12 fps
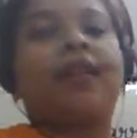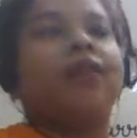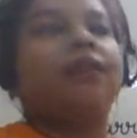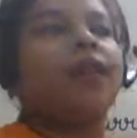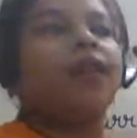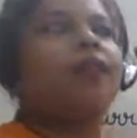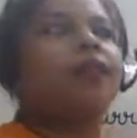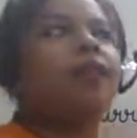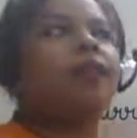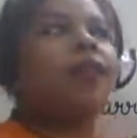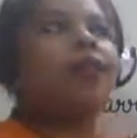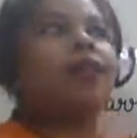there
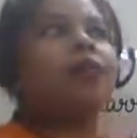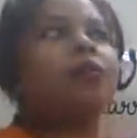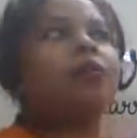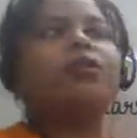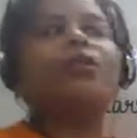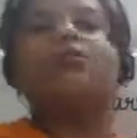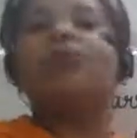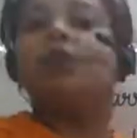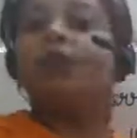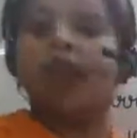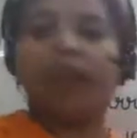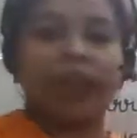was no
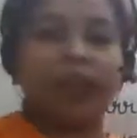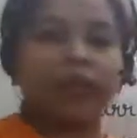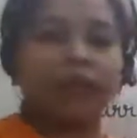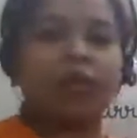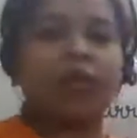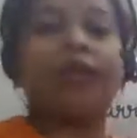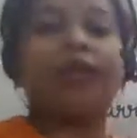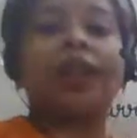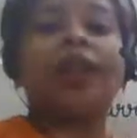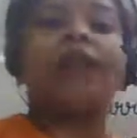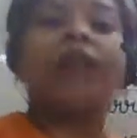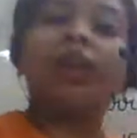one else, or
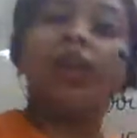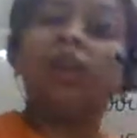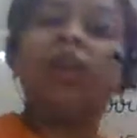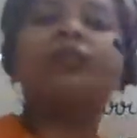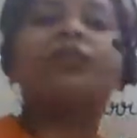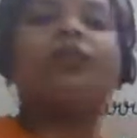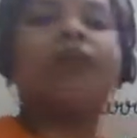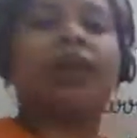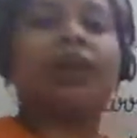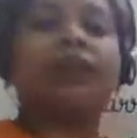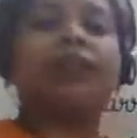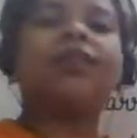there is no one
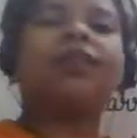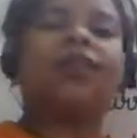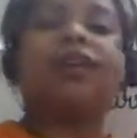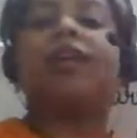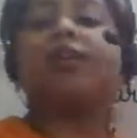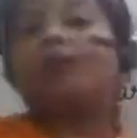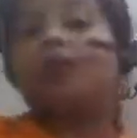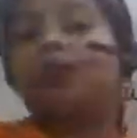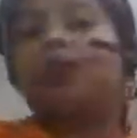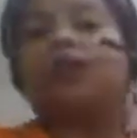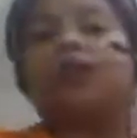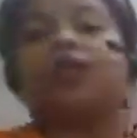else. Sahib
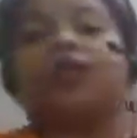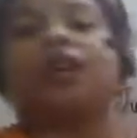knows that